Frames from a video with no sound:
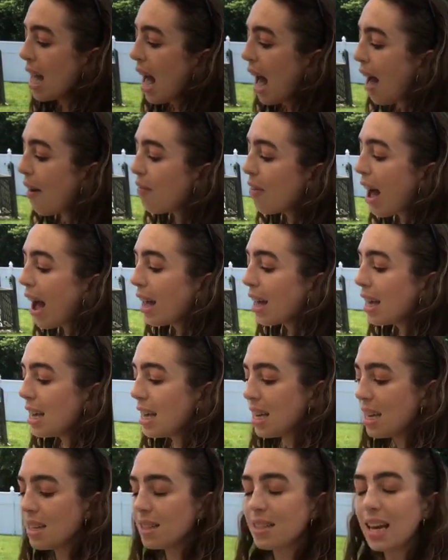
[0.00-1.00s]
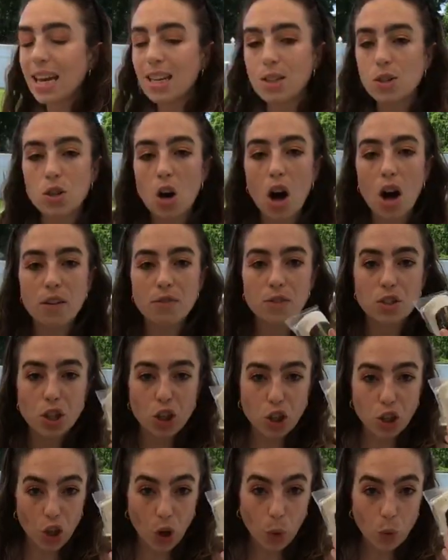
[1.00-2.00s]
and that is a soft
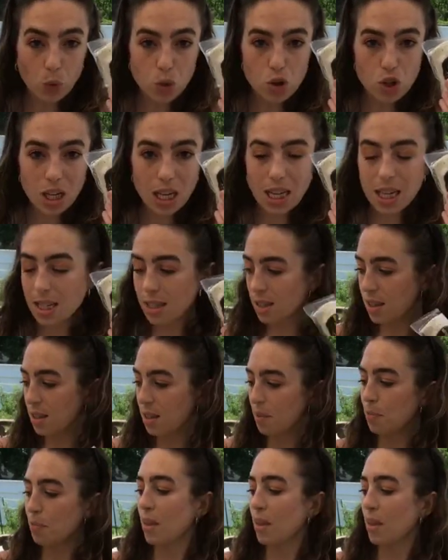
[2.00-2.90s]
goat cheese